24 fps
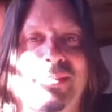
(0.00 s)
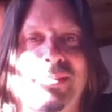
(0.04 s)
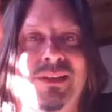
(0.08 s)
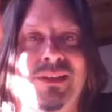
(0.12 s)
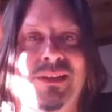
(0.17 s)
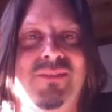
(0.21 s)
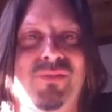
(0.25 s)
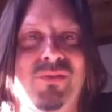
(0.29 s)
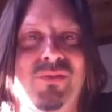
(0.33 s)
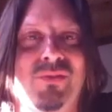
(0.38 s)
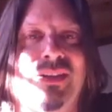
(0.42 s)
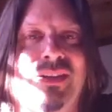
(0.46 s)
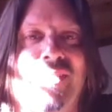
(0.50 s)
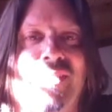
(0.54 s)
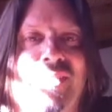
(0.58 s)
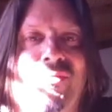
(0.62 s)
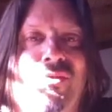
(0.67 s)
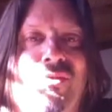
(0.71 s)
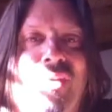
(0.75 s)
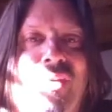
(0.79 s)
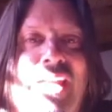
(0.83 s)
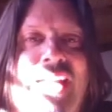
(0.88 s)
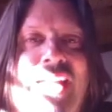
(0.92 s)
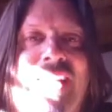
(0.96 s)
If
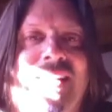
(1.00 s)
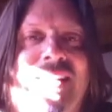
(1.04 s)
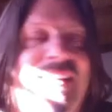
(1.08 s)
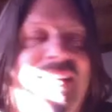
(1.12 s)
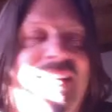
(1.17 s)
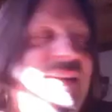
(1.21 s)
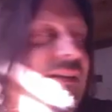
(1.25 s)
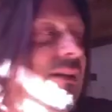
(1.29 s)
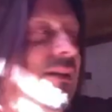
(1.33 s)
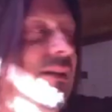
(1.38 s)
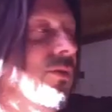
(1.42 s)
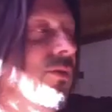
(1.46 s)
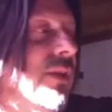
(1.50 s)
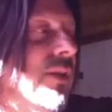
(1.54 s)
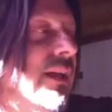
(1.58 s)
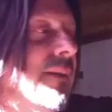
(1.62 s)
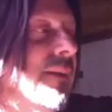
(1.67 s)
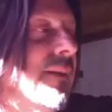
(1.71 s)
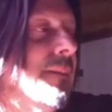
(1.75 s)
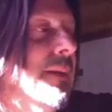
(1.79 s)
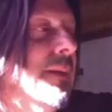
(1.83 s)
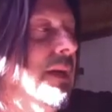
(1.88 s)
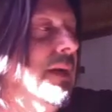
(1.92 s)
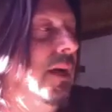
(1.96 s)
you can't,
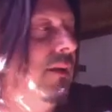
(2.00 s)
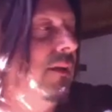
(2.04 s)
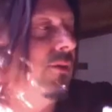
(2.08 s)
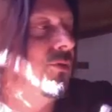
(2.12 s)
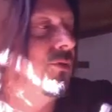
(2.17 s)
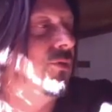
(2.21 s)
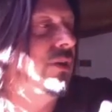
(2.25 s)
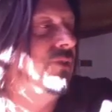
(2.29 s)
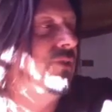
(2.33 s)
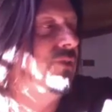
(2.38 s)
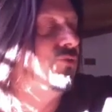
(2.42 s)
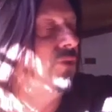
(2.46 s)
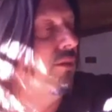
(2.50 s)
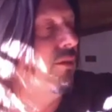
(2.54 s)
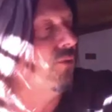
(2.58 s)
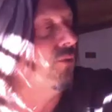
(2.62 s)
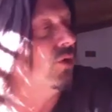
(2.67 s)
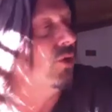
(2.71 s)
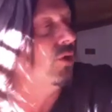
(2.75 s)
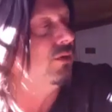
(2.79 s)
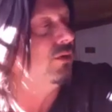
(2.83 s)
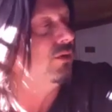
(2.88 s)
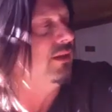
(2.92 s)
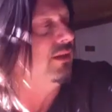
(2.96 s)
like another great
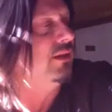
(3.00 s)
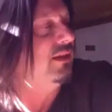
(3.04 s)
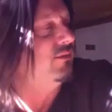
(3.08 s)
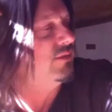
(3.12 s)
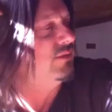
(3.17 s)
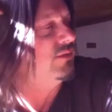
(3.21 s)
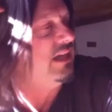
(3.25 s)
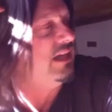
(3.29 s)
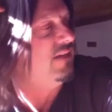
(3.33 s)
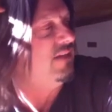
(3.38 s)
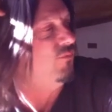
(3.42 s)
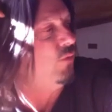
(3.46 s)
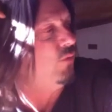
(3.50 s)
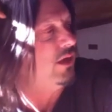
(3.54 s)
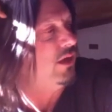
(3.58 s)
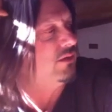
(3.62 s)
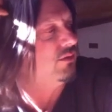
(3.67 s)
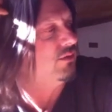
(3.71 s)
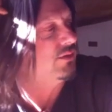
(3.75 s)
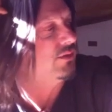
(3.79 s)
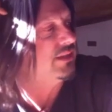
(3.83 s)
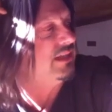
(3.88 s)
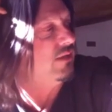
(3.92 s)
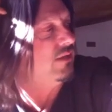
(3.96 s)
drummer, I think it was Dave
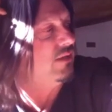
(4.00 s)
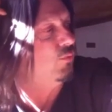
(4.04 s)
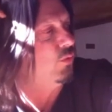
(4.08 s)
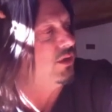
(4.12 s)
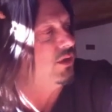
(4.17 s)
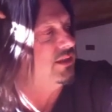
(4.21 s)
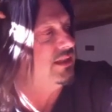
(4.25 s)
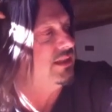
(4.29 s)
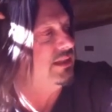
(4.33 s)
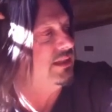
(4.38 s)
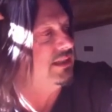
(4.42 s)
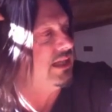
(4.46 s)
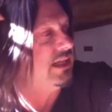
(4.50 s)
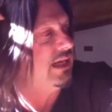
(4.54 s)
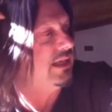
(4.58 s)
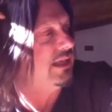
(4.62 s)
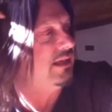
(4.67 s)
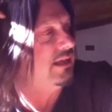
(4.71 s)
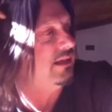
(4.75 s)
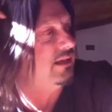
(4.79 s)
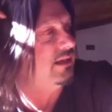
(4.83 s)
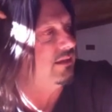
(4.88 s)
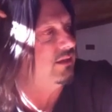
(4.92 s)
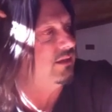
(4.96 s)
Weckl said once, he
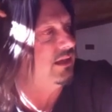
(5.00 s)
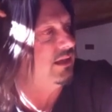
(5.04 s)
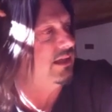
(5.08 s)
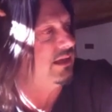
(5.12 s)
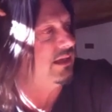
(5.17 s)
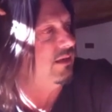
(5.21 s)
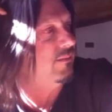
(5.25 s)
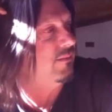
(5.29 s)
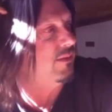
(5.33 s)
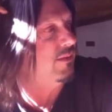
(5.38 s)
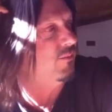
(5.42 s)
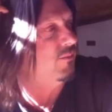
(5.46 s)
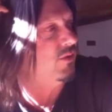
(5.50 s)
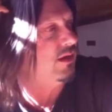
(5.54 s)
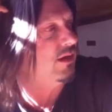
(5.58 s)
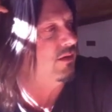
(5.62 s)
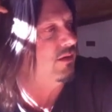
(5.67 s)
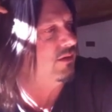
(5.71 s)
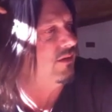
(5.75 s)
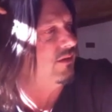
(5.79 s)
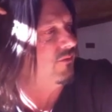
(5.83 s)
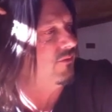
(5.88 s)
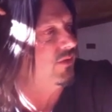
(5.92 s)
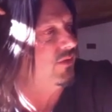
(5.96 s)
said in a clinic, I remember, and
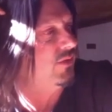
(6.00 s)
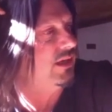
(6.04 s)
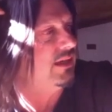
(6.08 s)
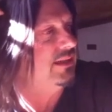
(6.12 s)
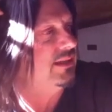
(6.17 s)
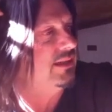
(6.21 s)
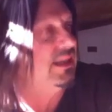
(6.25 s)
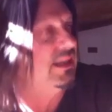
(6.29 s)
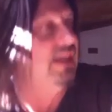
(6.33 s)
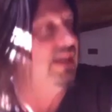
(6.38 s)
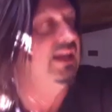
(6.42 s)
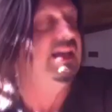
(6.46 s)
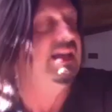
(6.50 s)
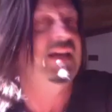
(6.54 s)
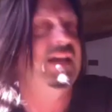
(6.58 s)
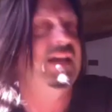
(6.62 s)
I'll never forget, he said,